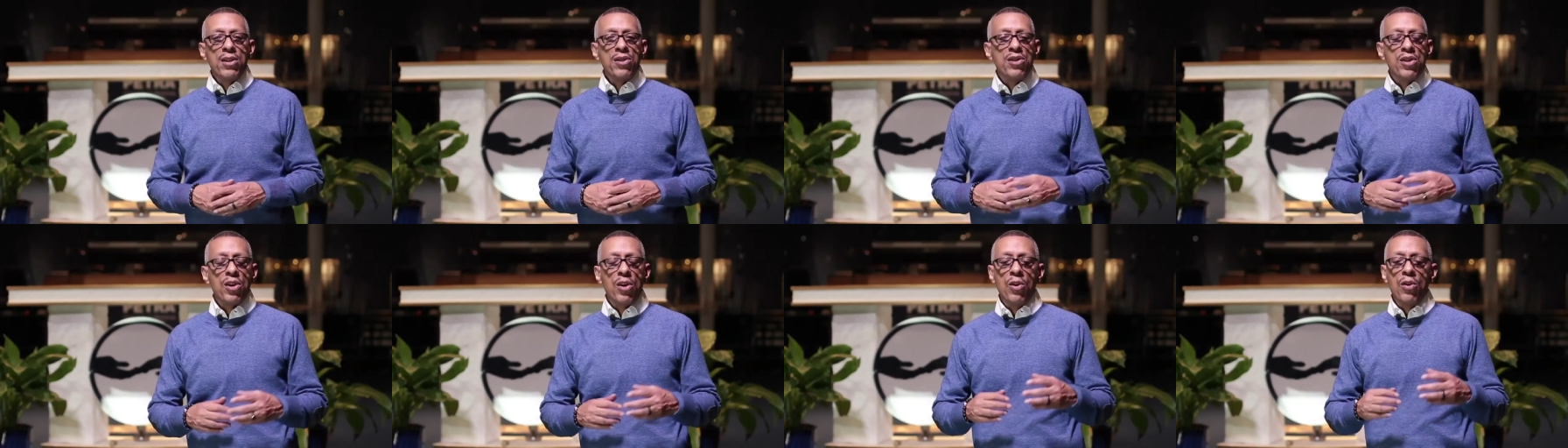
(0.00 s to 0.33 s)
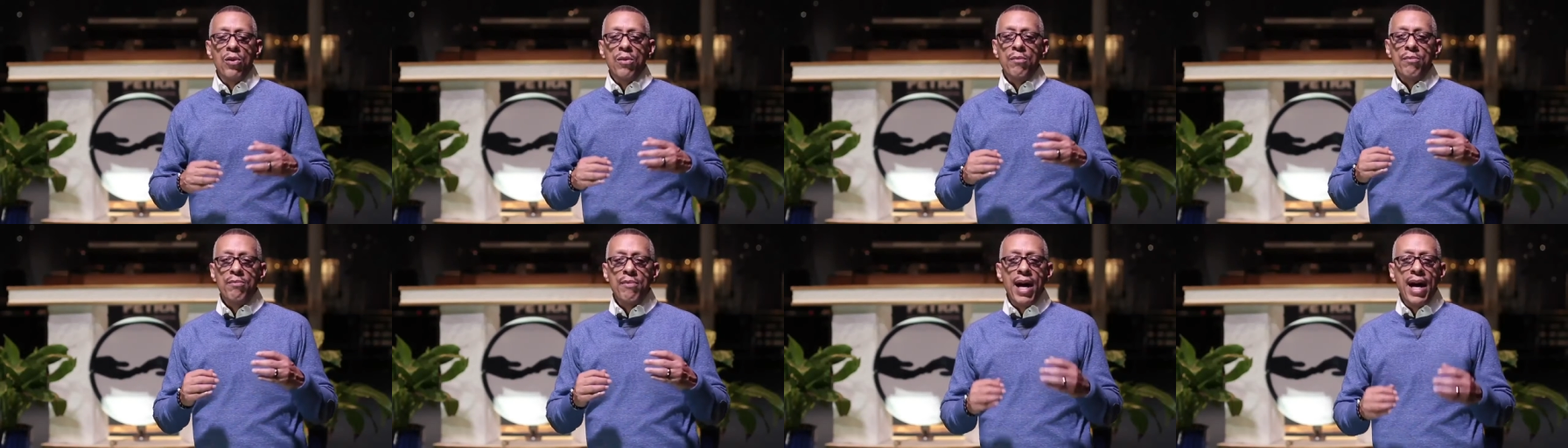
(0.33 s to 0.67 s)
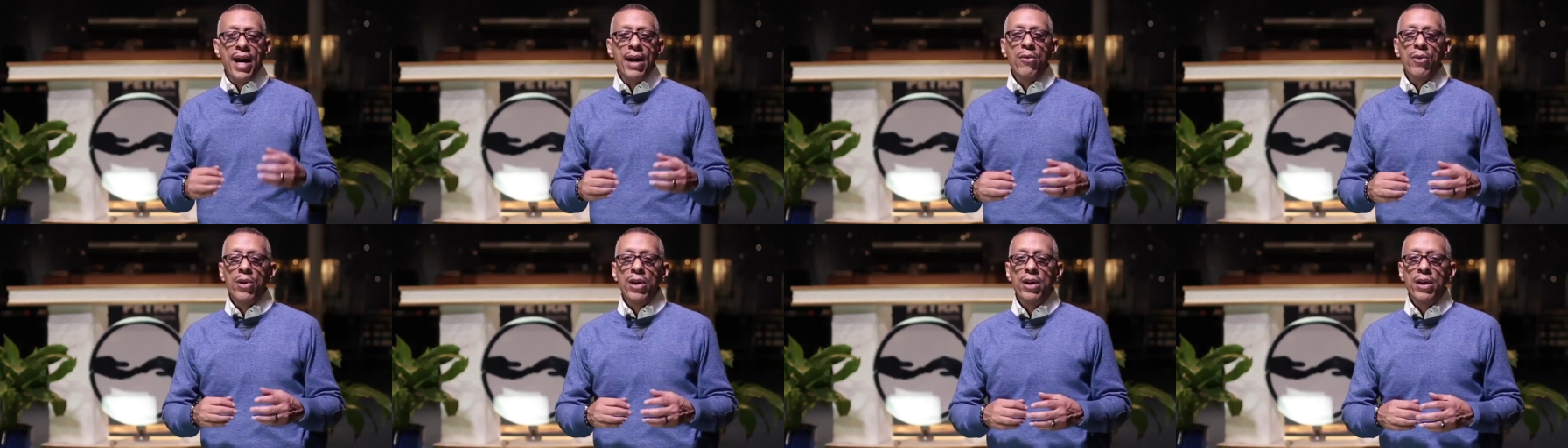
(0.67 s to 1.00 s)
So
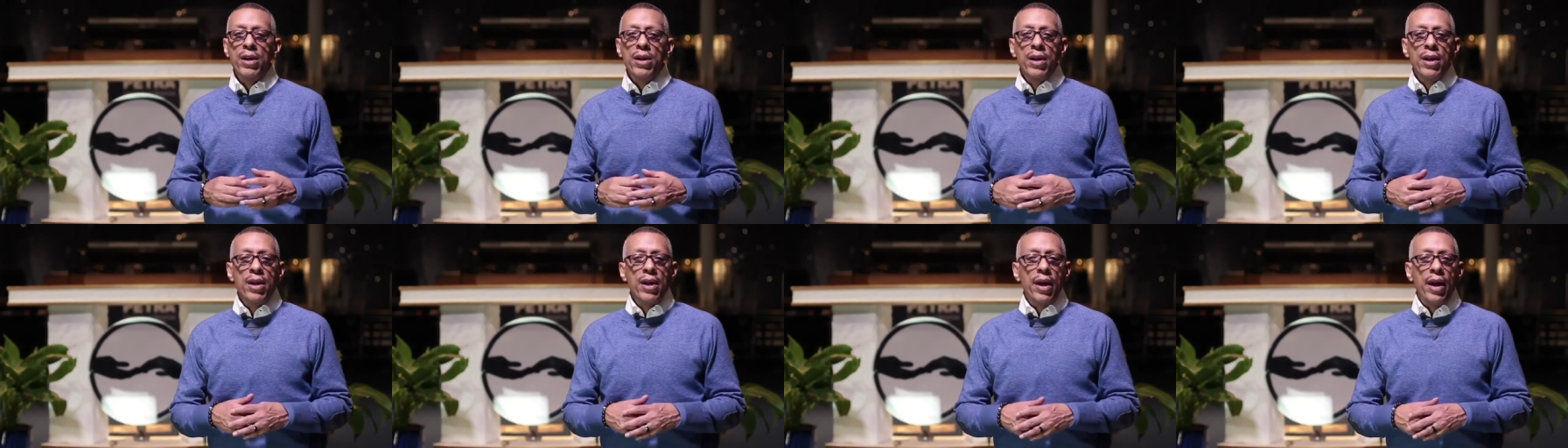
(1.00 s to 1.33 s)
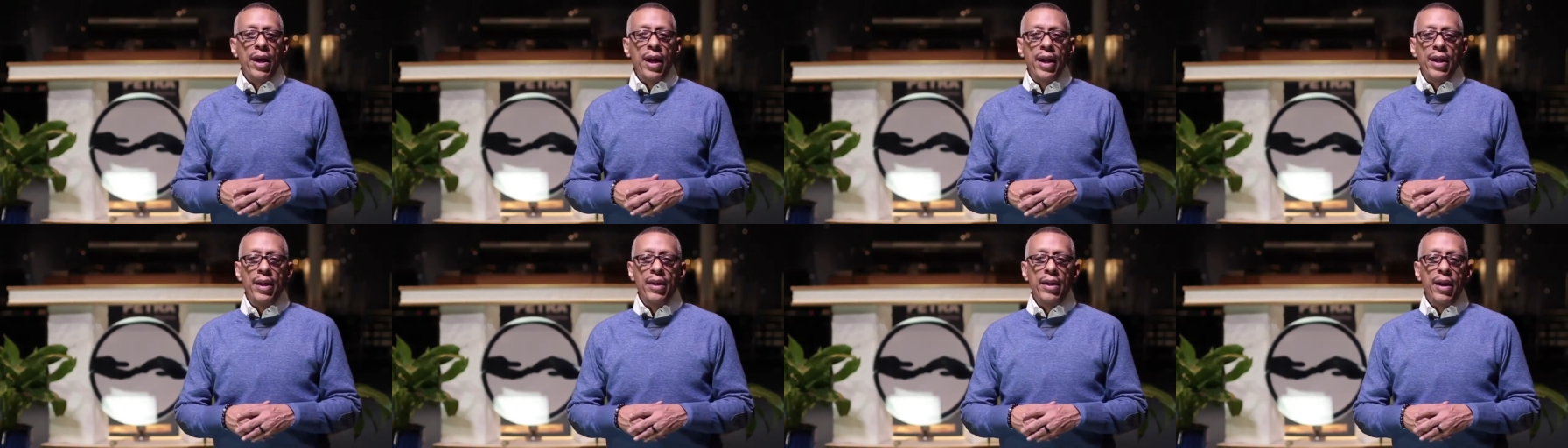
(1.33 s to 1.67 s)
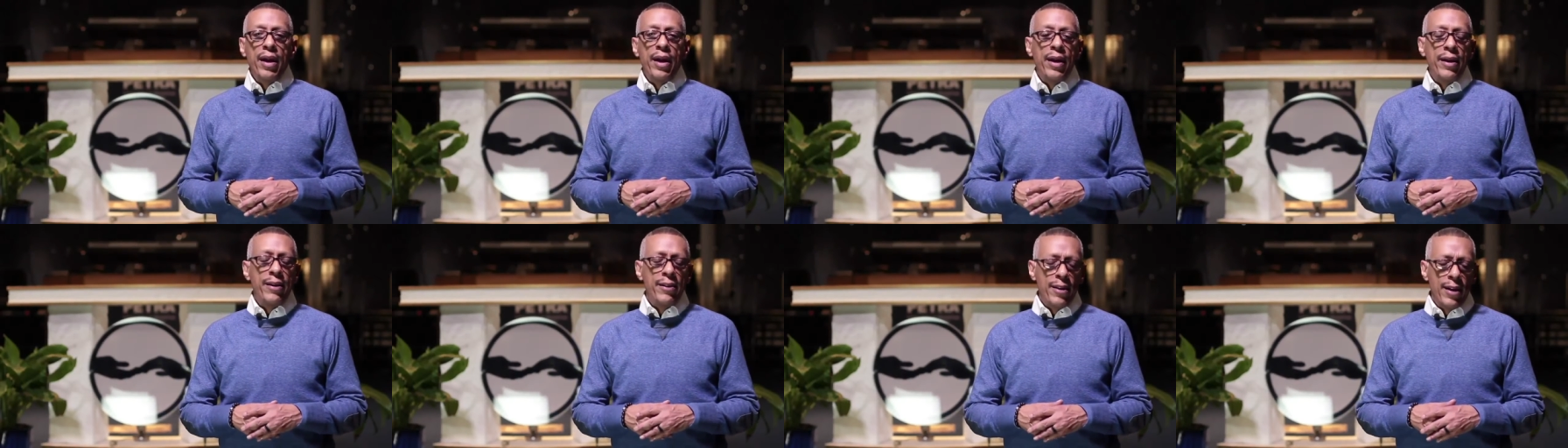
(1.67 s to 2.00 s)
Myra and,
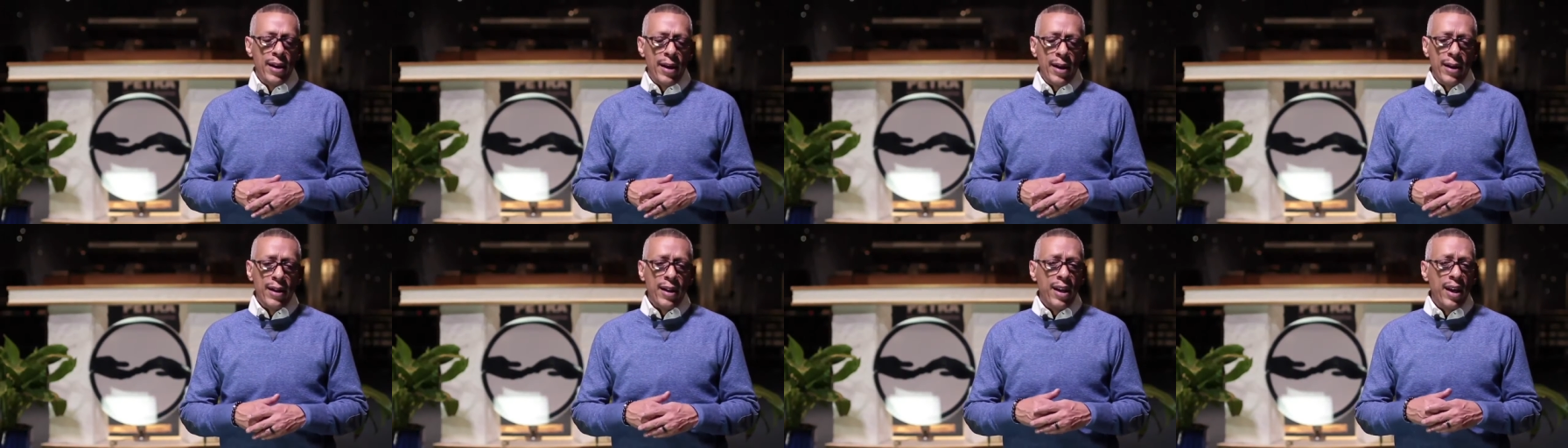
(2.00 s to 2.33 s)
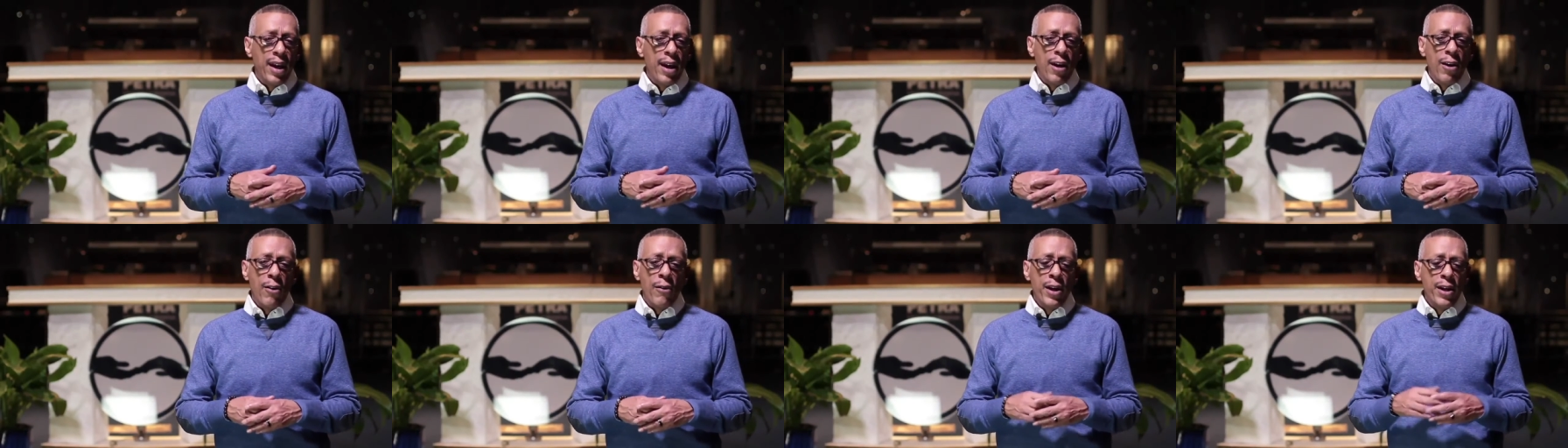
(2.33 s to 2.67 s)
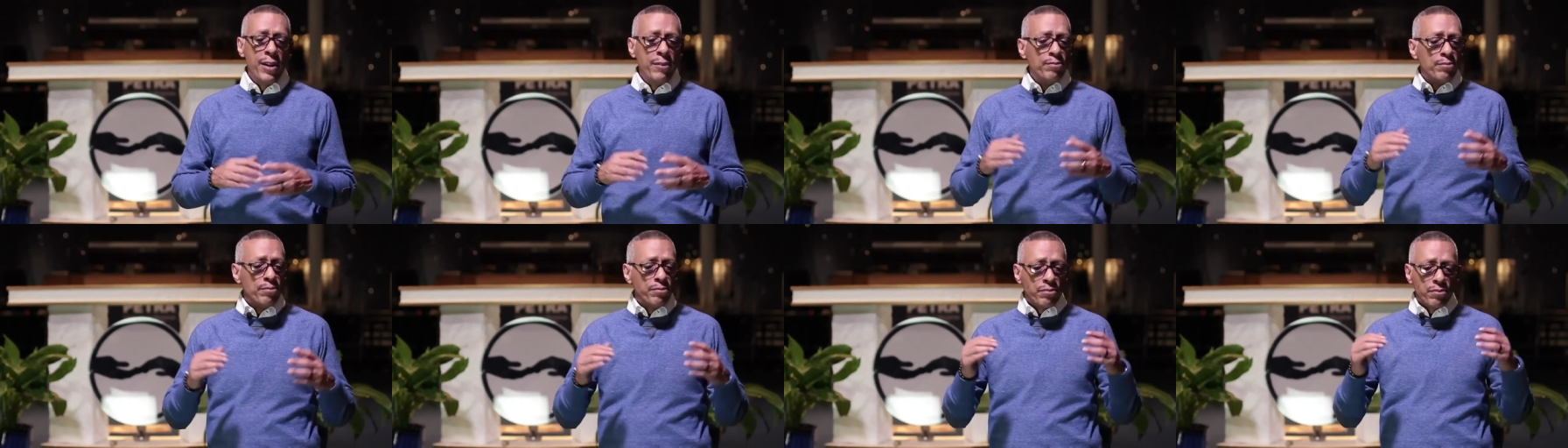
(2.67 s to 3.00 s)
and uh, Gary,